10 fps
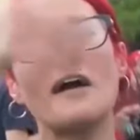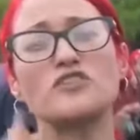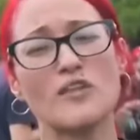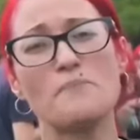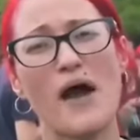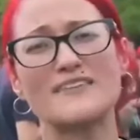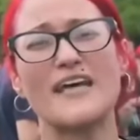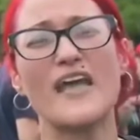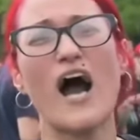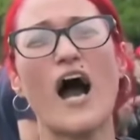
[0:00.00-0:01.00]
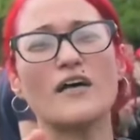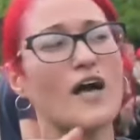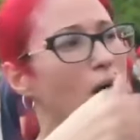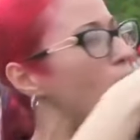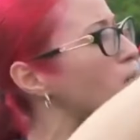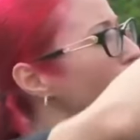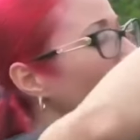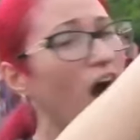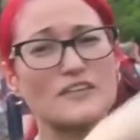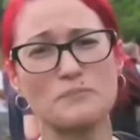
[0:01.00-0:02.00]
her come to the Bronx and let her come
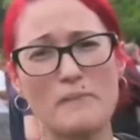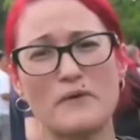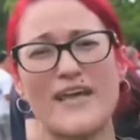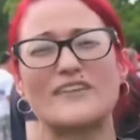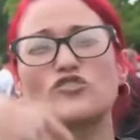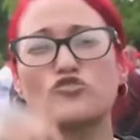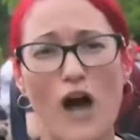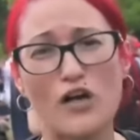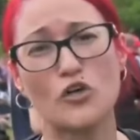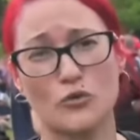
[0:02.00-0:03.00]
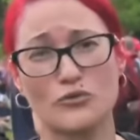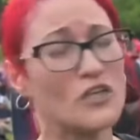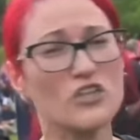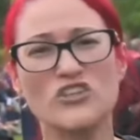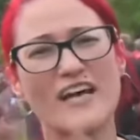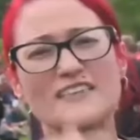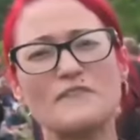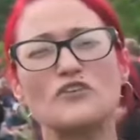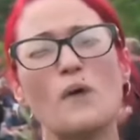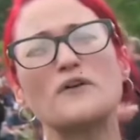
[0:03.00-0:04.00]
among us people that struggle. She
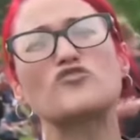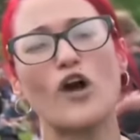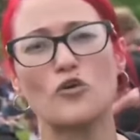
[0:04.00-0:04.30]
doesn't even know what